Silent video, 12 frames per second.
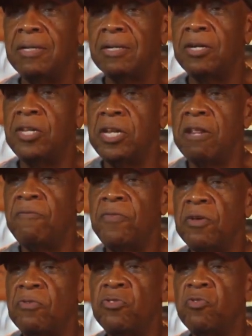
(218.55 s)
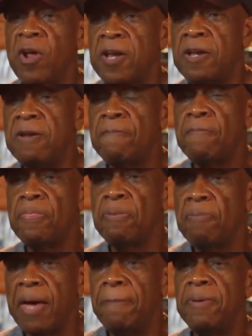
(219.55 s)
because they didn't feel threatened
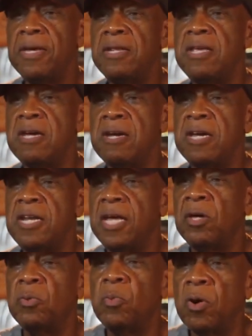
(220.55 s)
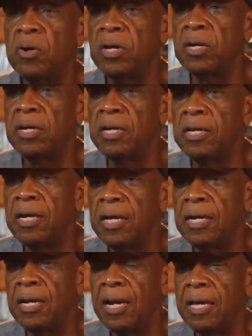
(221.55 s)
by being here, and they could work, and
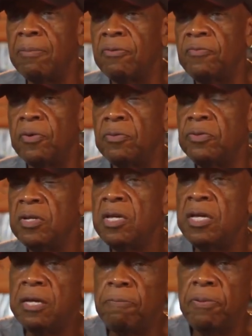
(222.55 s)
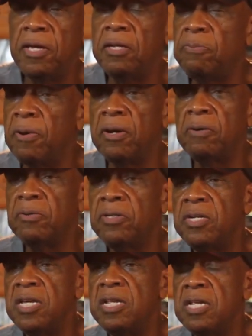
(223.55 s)
the labor folks in Petersburg
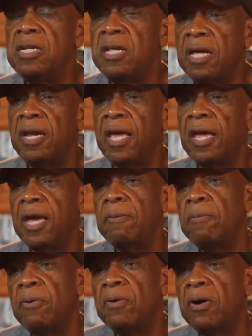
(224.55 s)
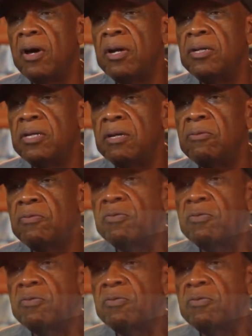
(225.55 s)
was needed, and they came to Pocahontas and they was